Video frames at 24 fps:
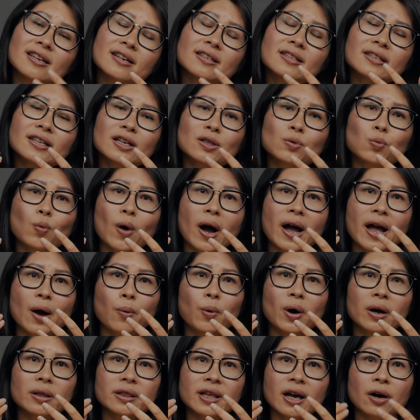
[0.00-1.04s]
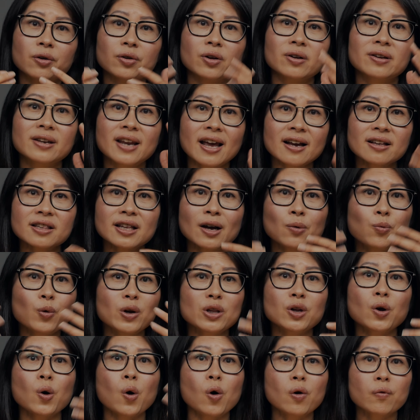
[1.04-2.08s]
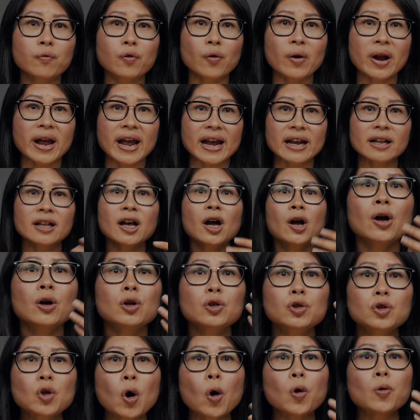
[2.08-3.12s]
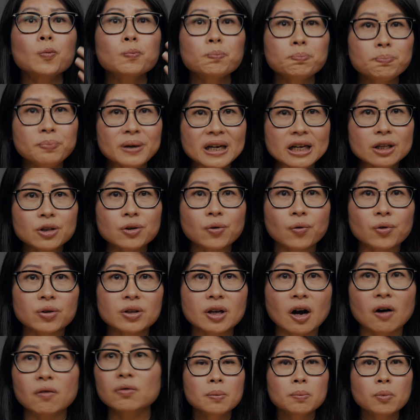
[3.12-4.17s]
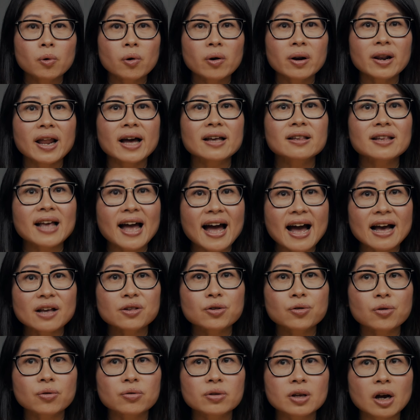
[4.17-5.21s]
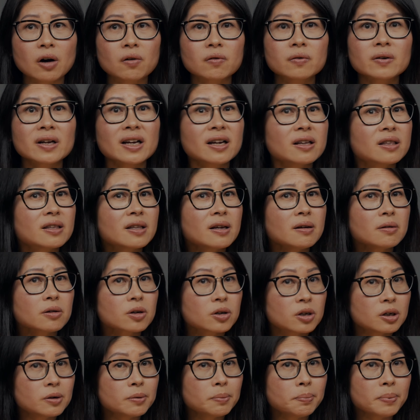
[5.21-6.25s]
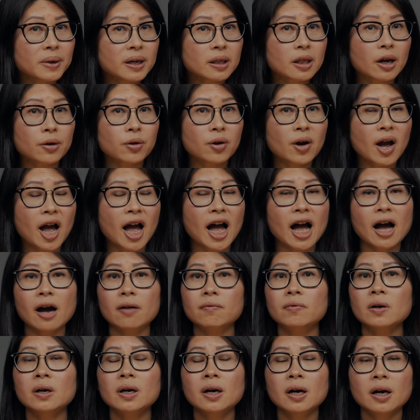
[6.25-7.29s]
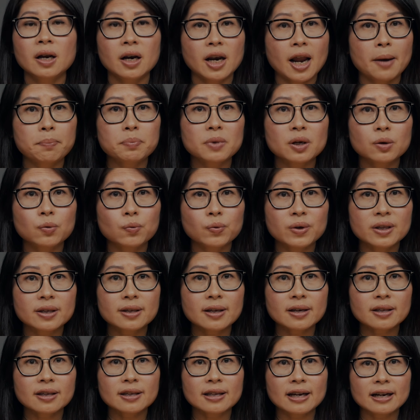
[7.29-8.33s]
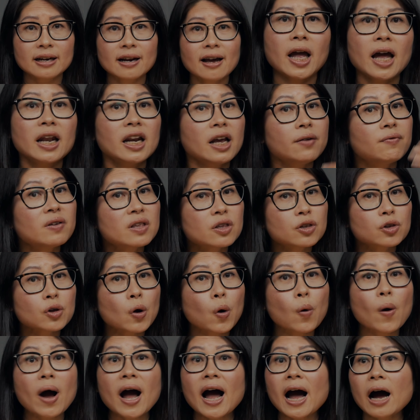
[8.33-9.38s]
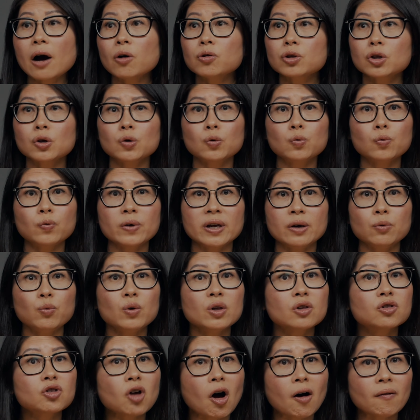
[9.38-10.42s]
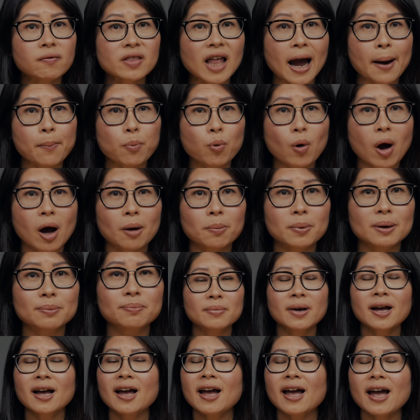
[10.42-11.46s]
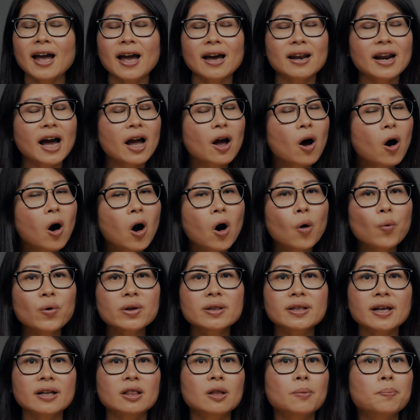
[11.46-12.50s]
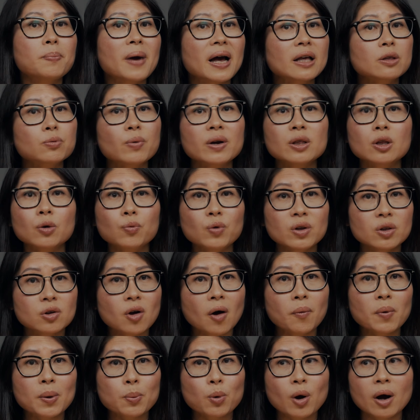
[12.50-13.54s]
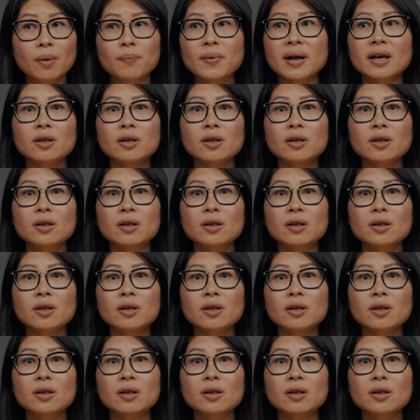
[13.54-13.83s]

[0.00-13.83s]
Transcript: this is why I want to tell you, next time when you overeat, don't beat yourself. More or less ask yourself, could be that you have leptin resistant? And if it's so, how do we resolve that problem? And I always say the best way to resolve a problem